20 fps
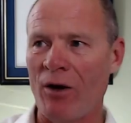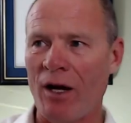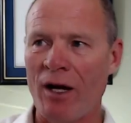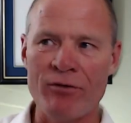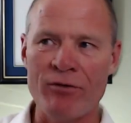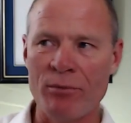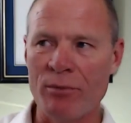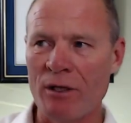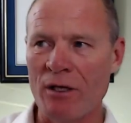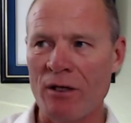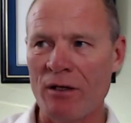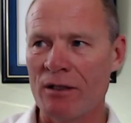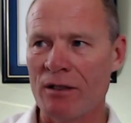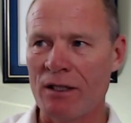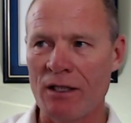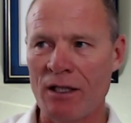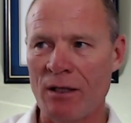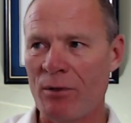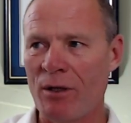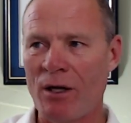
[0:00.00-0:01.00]
have a beer, and
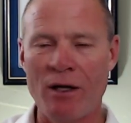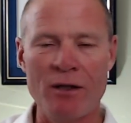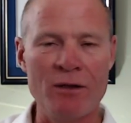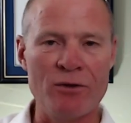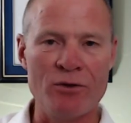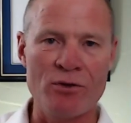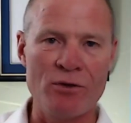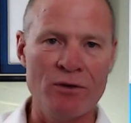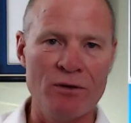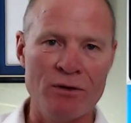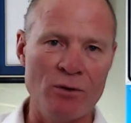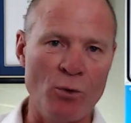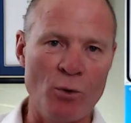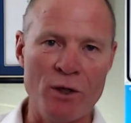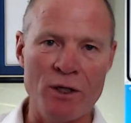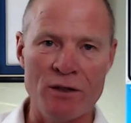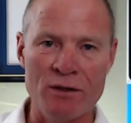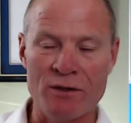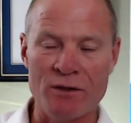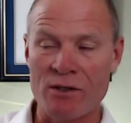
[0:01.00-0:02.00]
then get behind the
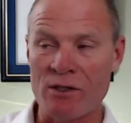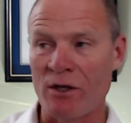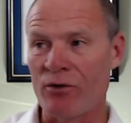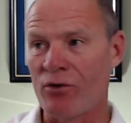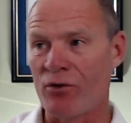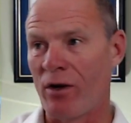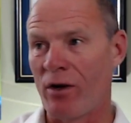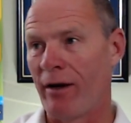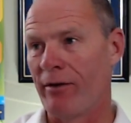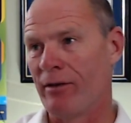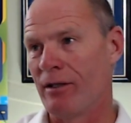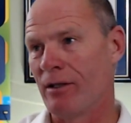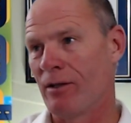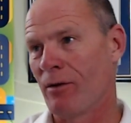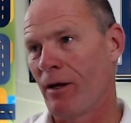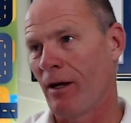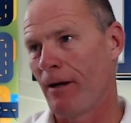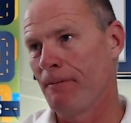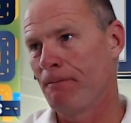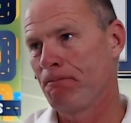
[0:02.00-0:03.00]
wheel and start driving,
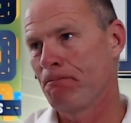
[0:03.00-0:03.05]
okay?